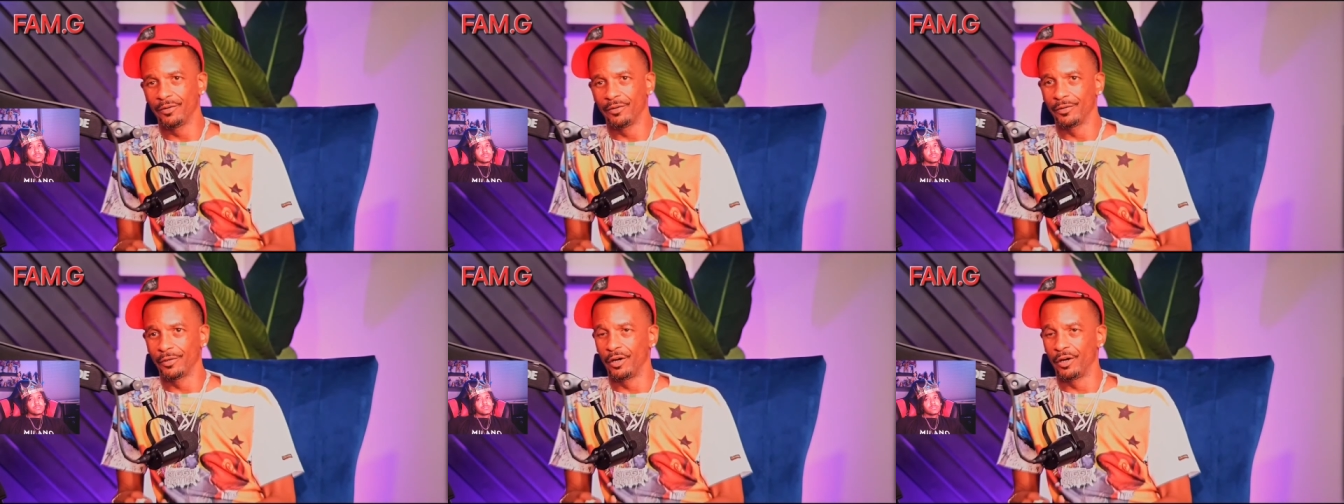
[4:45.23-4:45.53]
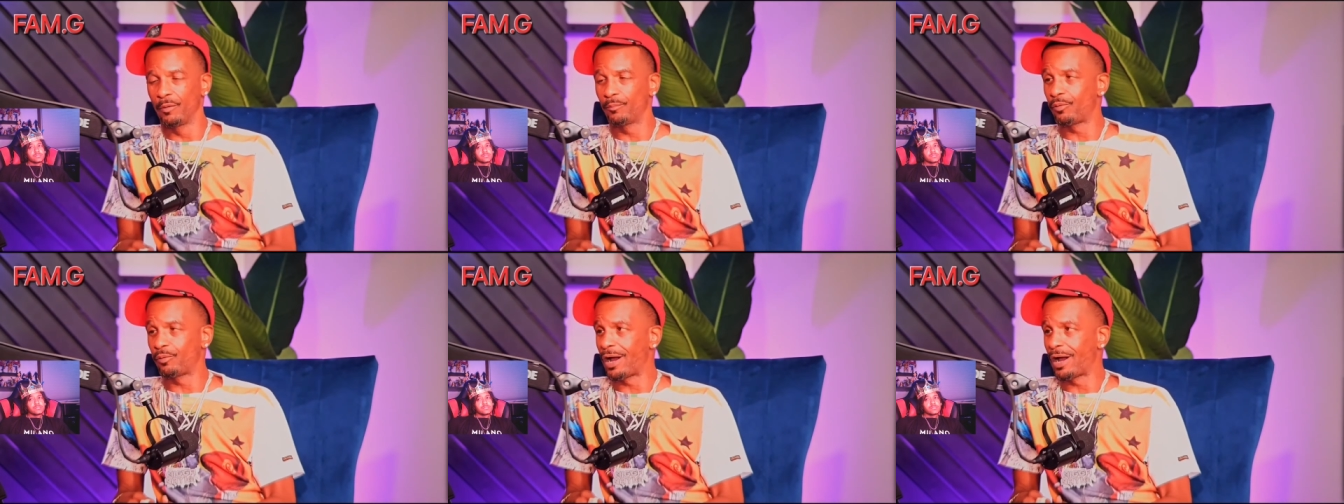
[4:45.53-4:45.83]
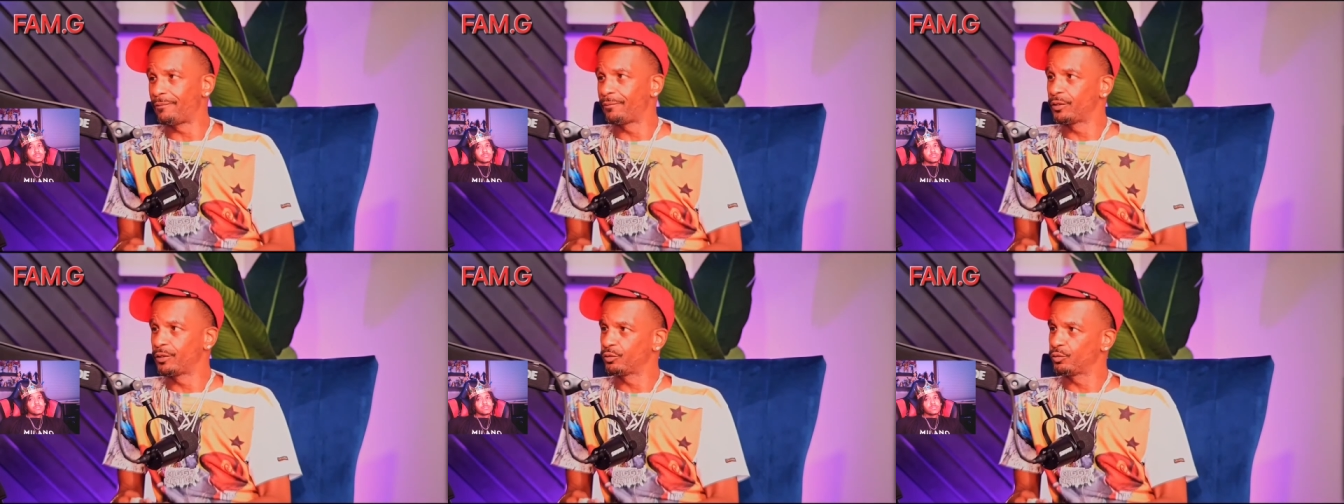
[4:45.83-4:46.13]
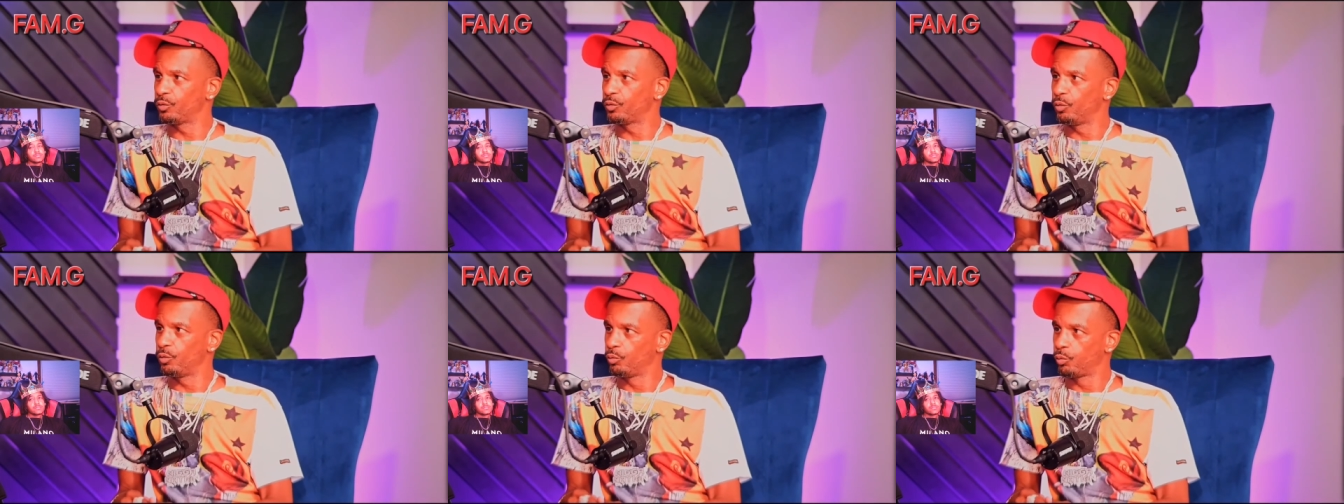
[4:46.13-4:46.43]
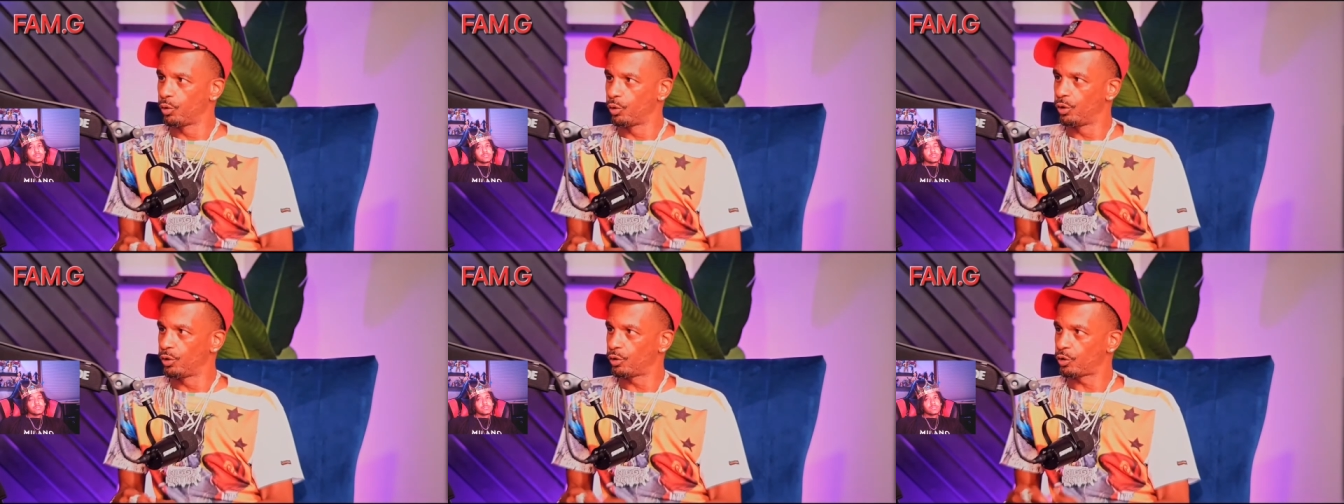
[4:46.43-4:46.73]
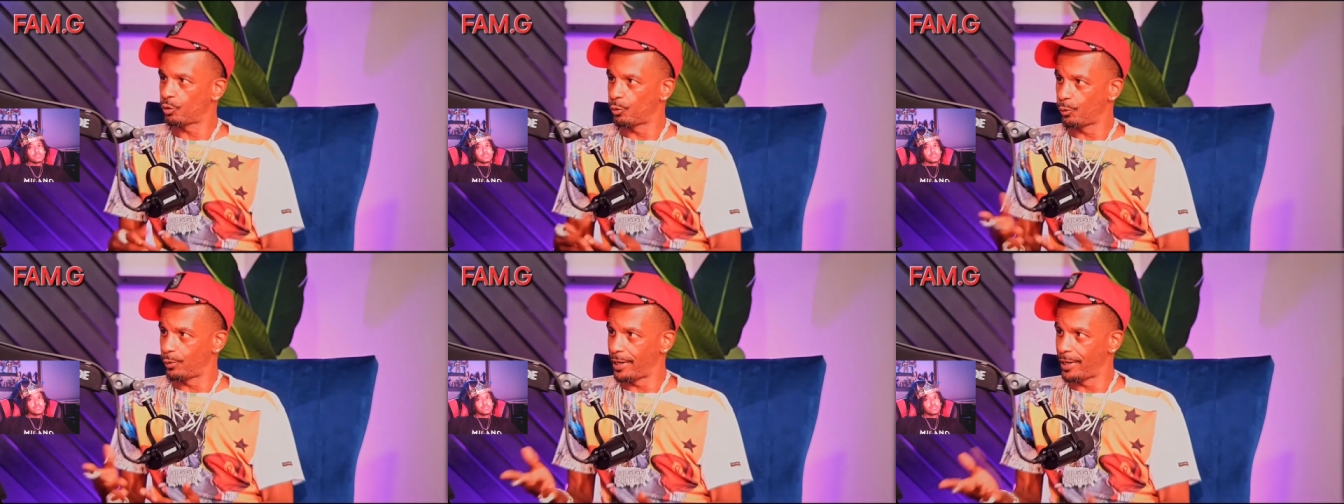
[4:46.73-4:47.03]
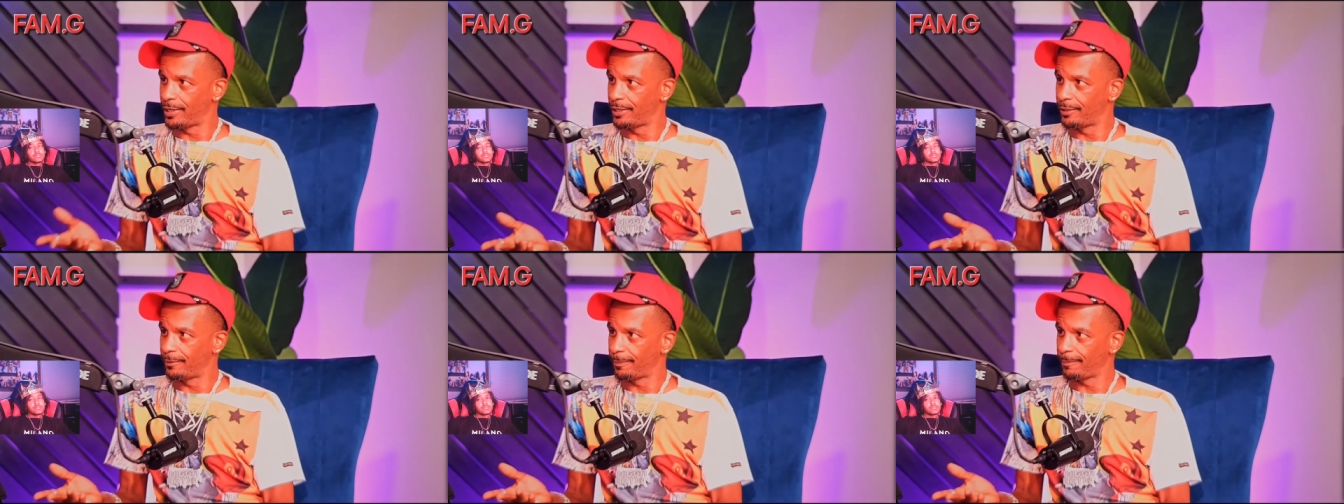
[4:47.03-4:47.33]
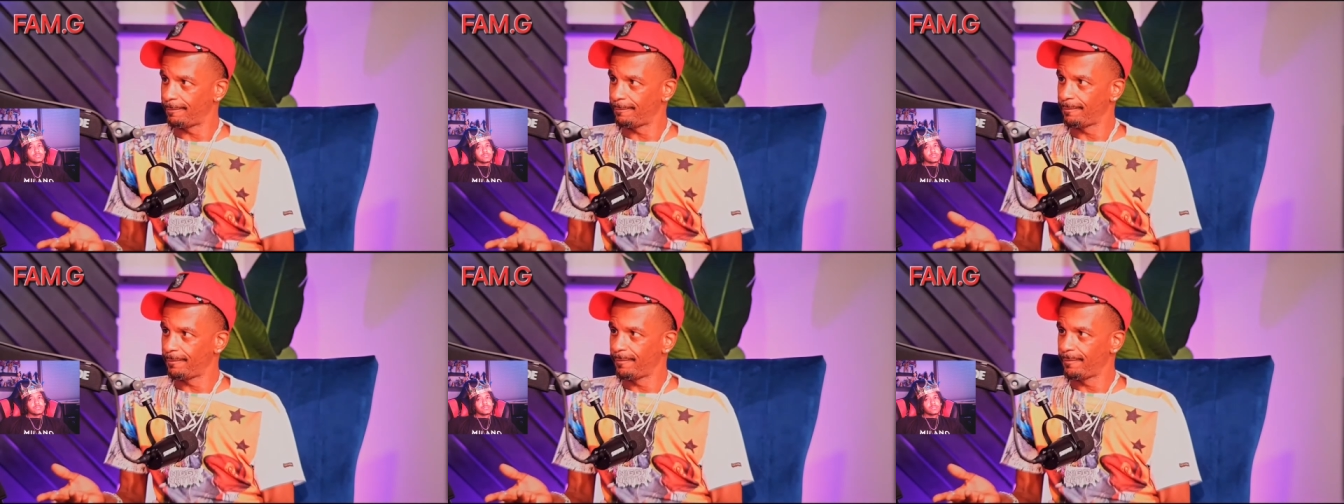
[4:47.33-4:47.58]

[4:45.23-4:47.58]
nonprofits were created.